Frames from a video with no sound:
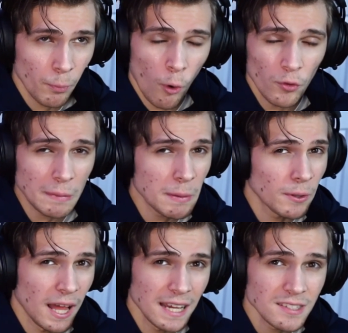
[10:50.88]
holding
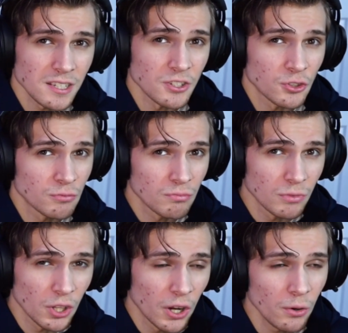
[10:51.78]
people hostage,
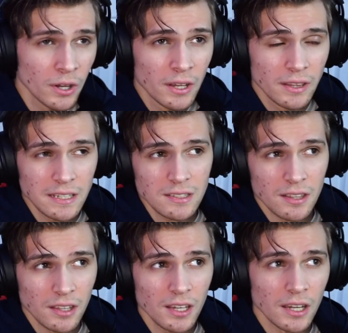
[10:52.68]
you know? That's the
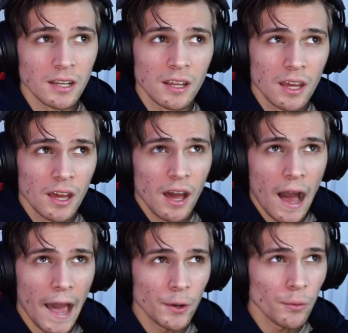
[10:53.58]
thing. And
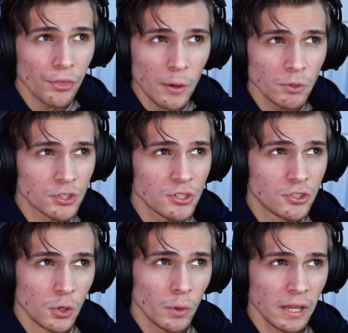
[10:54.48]
I don't think what she's
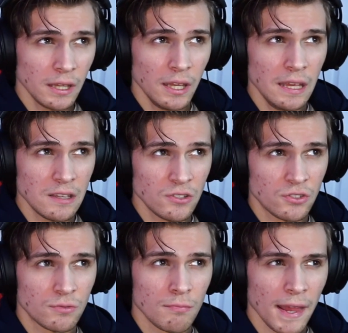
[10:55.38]
doing
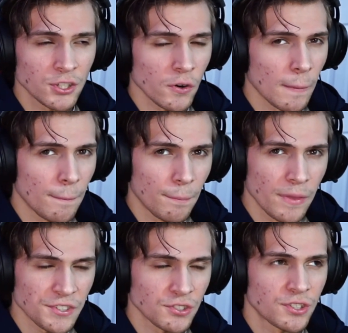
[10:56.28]
makes her
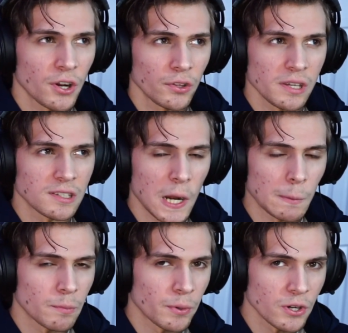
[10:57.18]
necessarily a
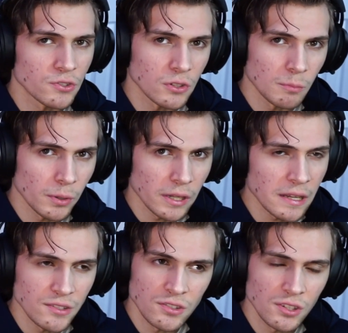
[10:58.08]
terrible person, but
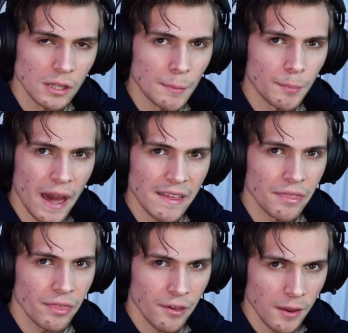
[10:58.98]
it is still a
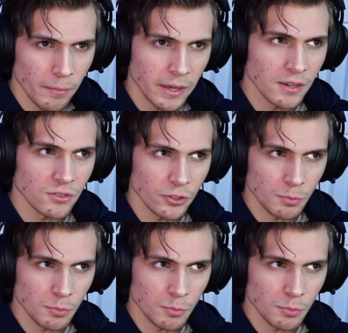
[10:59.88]
bad thing, because